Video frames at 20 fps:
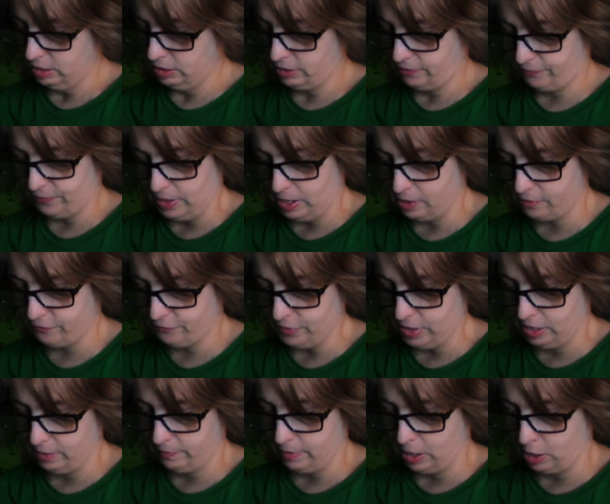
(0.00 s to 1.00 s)
The
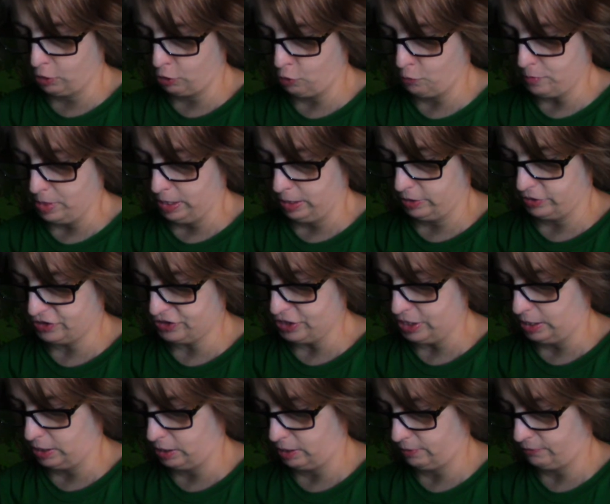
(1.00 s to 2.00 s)
far-famed Argo made it
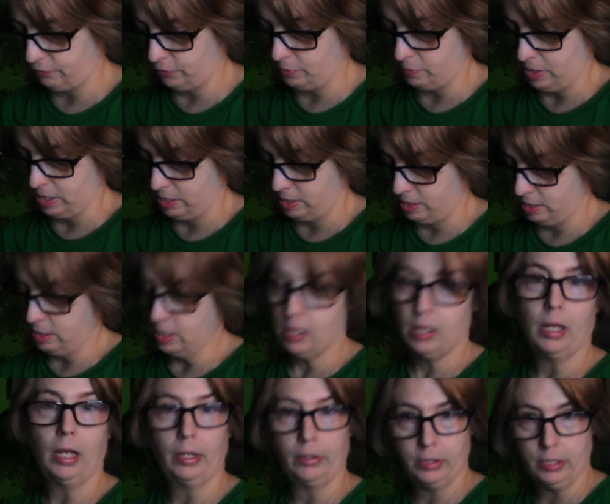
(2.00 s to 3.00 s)
sailing from
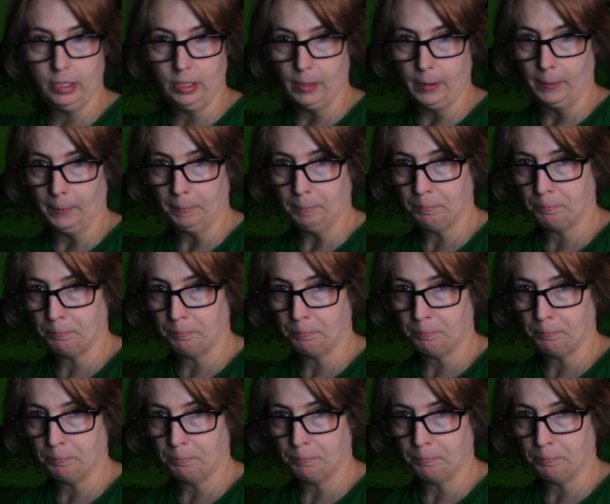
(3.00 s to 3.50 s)
Etia.